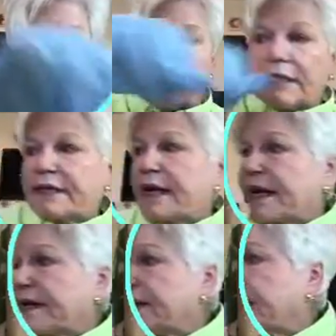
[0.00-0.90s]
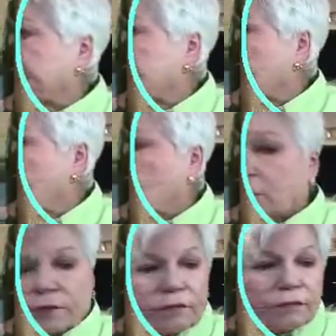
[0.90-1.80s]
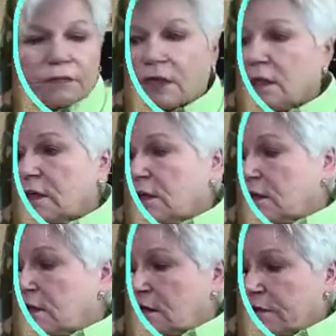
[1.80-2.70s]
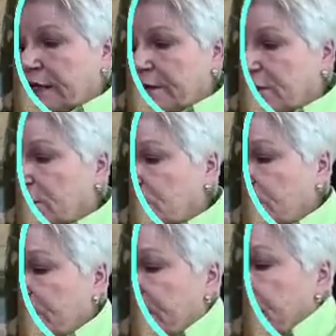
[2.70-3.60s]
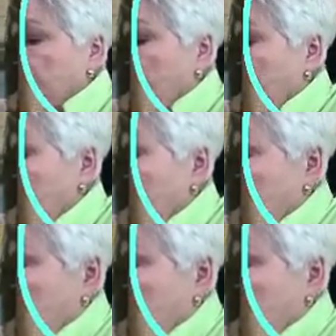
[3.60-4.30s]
like I had to get some more. Okay, I'm going to put another color,